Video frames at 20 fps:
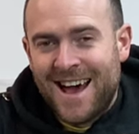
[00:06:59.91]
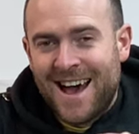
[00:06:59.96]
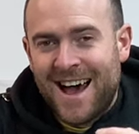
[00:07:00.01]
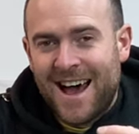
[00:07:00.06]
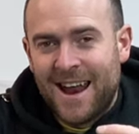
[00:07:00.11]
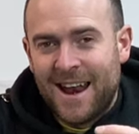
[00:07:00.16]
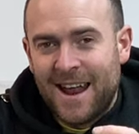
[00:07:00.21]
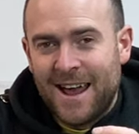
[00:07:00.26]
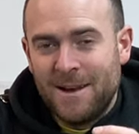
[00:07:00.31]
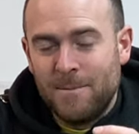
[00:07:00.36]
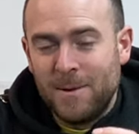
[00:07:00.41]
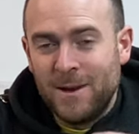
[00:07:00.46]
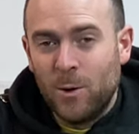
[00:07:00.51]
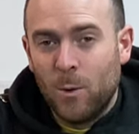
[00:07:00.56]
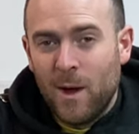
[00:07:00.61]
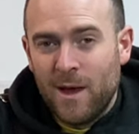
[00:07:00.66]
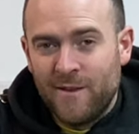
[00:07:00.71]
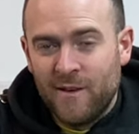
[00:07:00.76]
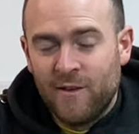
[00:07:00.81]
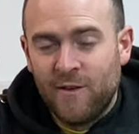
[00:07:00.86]
and I'd been
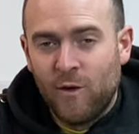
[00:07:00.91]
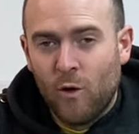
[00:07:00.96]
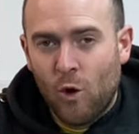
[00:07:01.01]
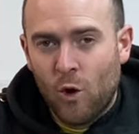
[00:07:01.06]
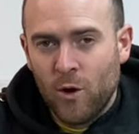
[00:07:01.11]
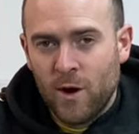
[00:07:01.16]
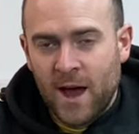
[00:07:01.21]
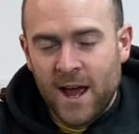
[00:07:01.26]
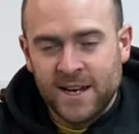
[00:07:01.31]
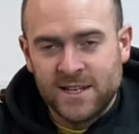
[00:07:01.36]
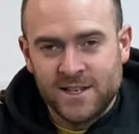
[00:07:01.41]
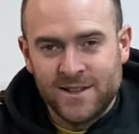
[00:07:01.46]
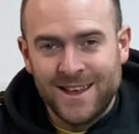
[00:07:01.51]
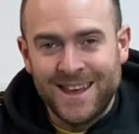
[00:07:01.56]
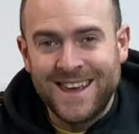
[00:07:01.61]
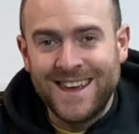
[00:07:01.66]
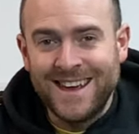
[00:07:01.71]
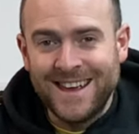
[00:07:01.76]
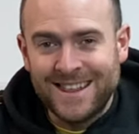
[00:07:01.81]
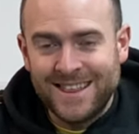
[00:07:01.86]
away for 4 nights and the
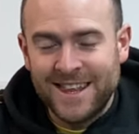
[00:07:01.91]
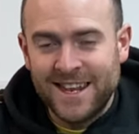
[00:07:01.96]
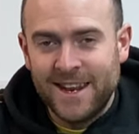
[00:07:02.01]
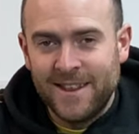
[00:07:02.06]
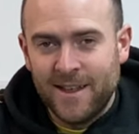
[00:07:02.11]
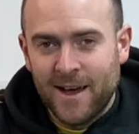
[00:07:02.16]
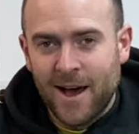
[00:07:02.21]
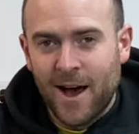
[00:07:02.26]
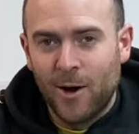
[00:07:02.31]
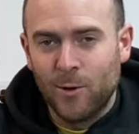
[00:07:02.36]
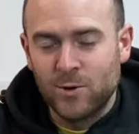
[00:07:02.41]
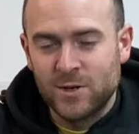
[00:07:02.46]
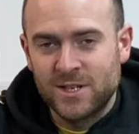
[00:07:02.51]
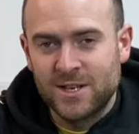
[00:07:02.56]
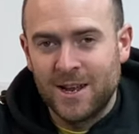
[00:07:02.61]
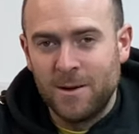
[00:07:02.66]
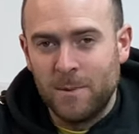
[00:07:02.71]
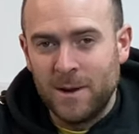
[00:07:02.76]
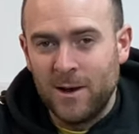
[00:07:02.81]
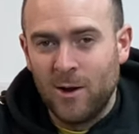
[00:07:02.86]
heating in the house
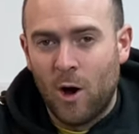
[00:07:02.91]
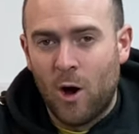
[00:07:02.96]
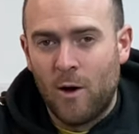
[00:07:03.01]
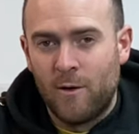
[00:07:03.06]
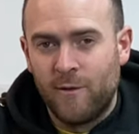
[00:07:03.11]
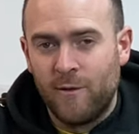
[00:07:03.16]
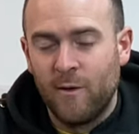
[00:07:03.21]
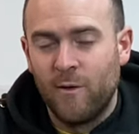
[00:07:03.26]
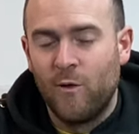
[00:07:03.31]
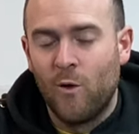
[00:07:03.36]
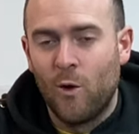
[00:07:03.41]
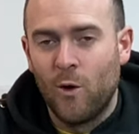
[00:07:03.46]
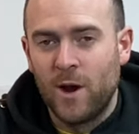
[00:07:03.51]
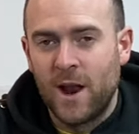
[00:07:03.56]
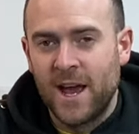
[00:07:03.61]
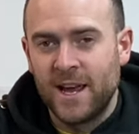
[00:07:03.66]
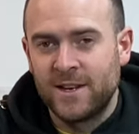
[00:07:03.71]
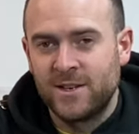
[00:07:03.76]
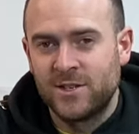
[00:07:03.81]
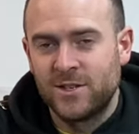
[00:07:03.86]
had been off for 4
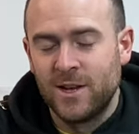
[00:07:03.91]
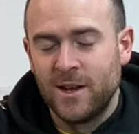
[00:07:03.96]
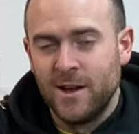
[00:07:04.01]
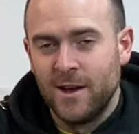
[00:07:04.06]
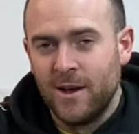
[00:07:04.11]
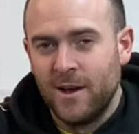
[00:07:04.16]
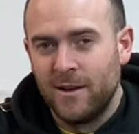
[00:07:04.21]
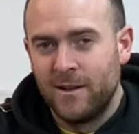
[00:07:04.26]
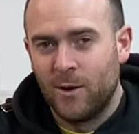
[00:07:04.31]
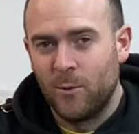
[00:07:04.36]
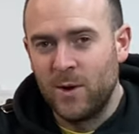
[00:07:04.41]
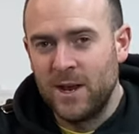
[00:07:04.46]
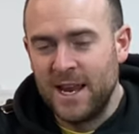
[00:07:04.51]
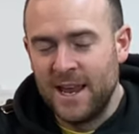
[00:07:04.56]
nights. Now, we